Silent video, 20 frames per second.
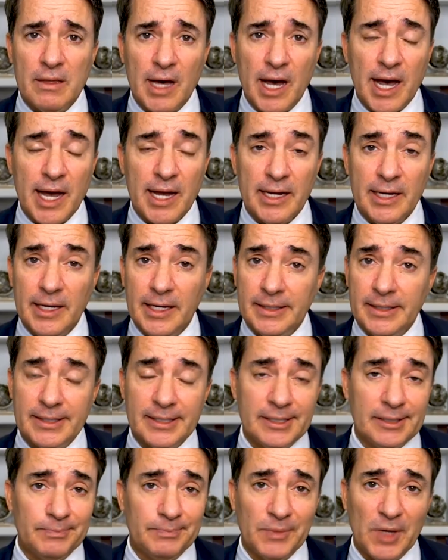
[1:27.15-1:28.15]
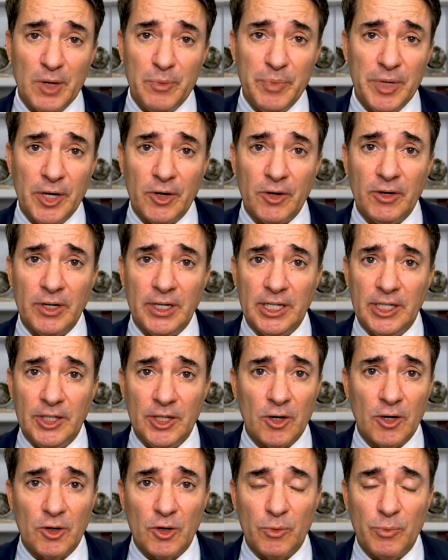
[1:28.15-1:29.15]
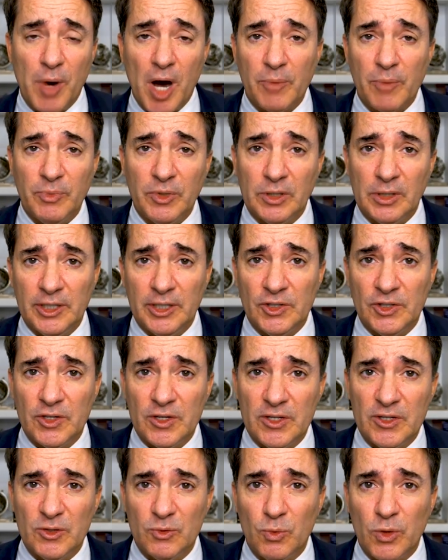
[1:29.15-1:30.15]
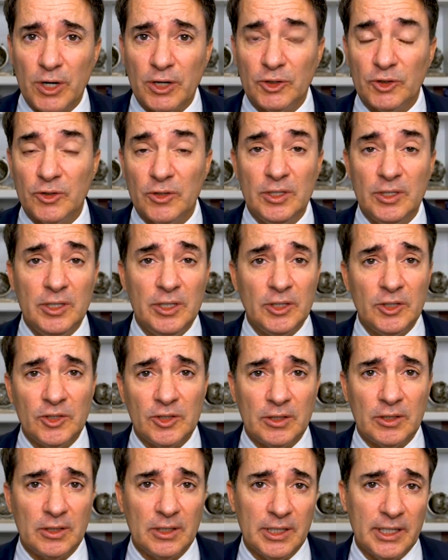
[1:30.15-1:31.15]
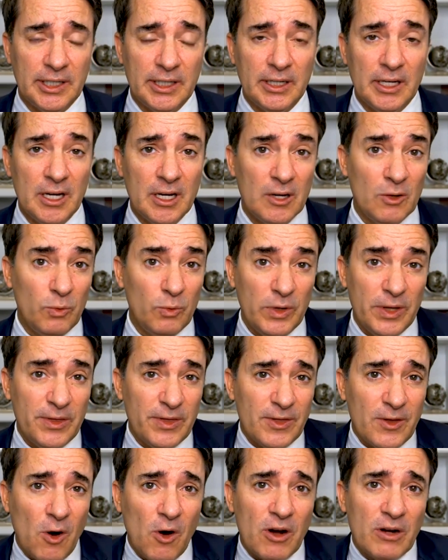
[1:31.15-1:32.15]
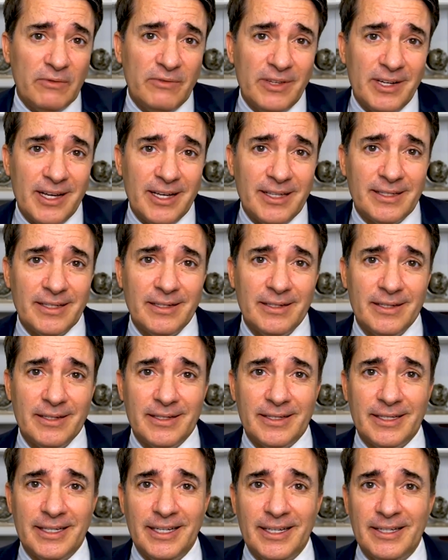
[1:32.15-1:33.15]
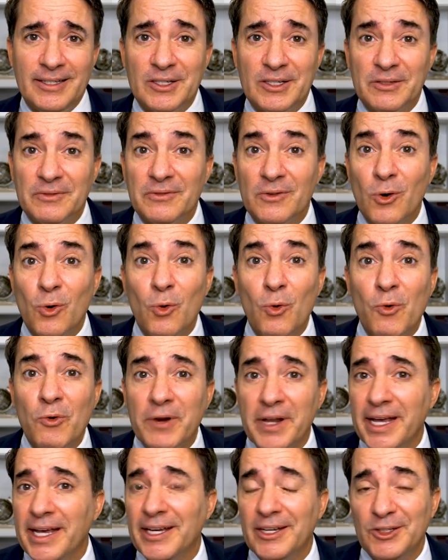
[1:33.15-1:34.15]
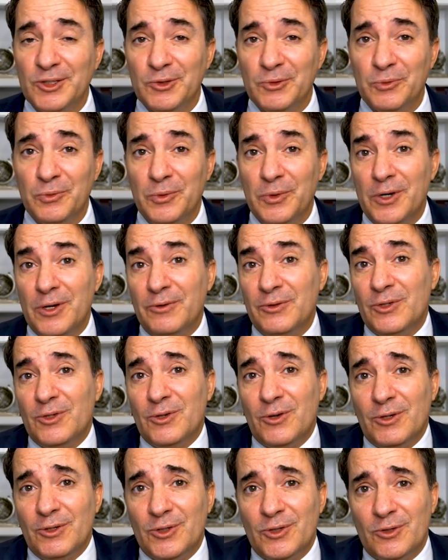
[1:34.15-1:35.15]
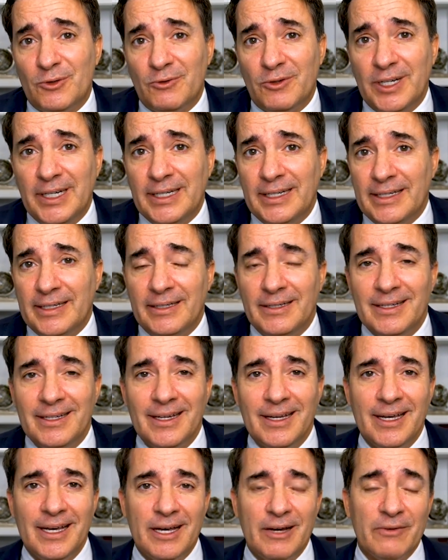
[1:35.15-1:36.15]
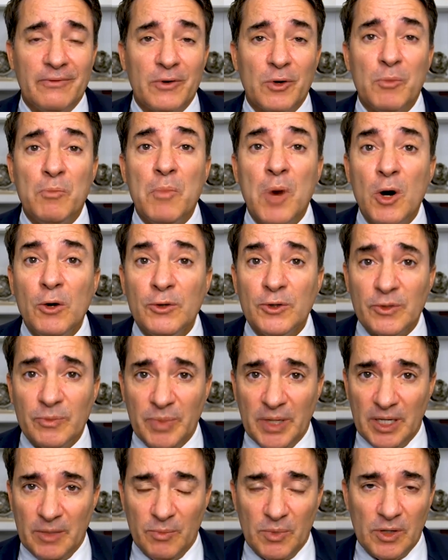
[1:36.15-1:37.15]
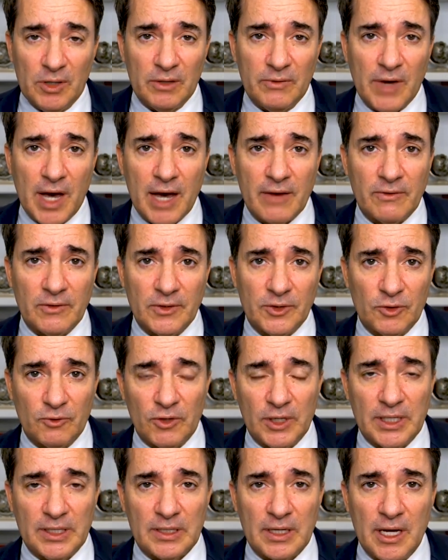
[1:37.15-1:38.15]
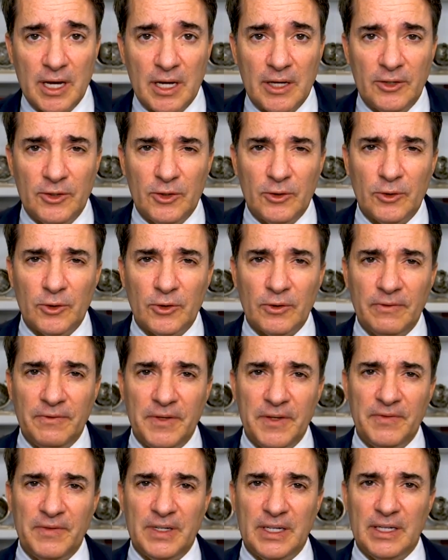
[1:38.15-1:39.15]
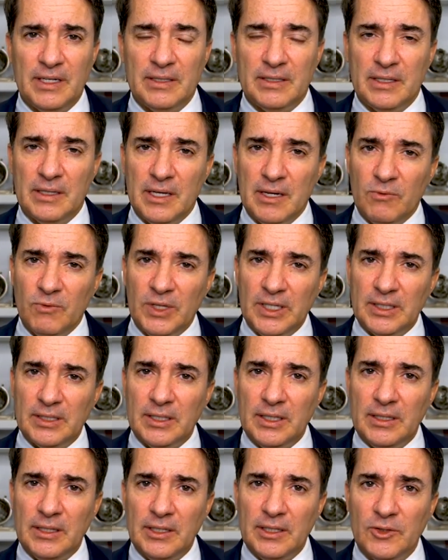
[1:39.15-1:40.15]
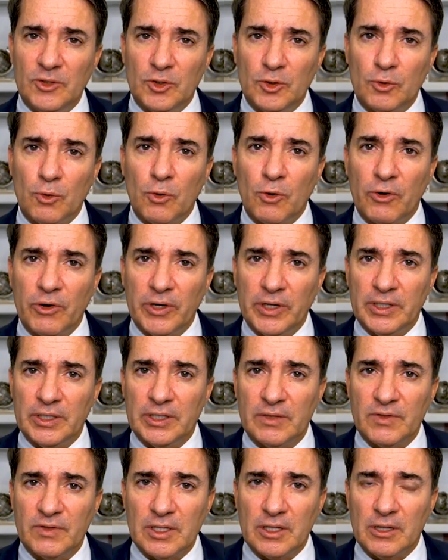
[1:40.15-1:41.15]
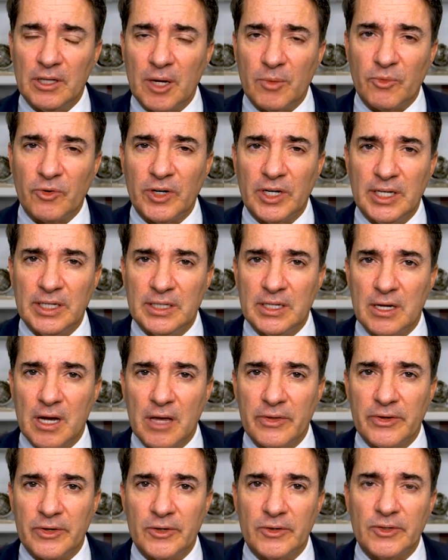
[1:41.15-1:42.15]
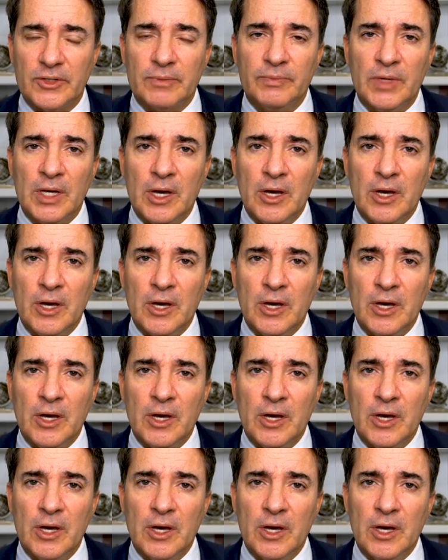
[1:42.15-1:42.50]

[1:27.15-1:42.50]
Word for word: that it's appearing in younger populations where traditionally we thought of it as a disease of old age. We don't start screening for most people of average risk till their 50s. And then we see these stories of celebrities and others